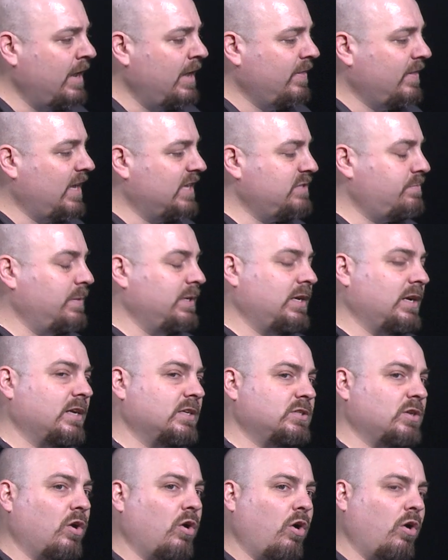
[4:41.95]
That's
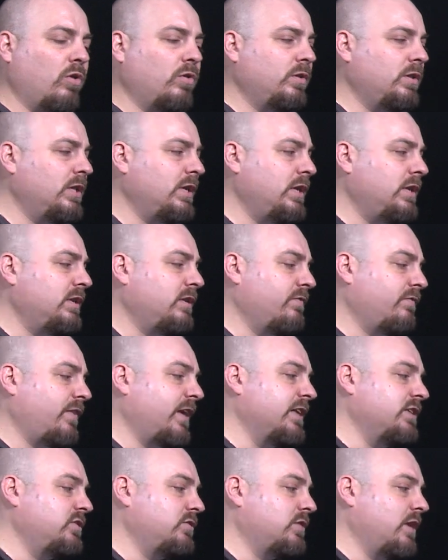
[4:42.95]
because only
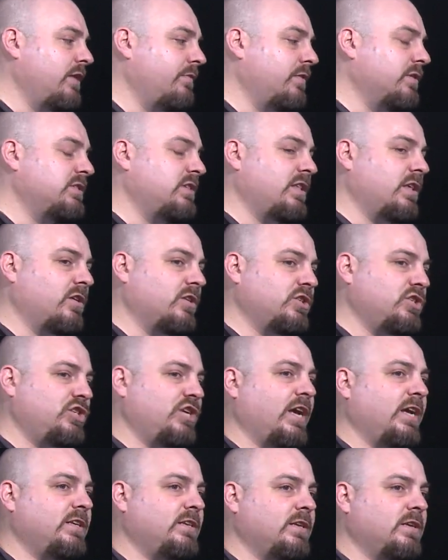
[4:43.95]
device drivers that are
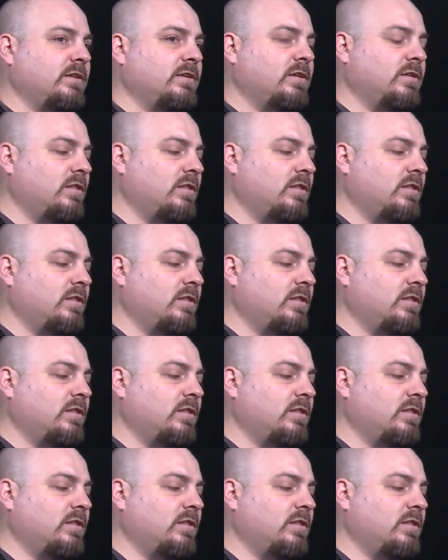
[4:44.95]
checked into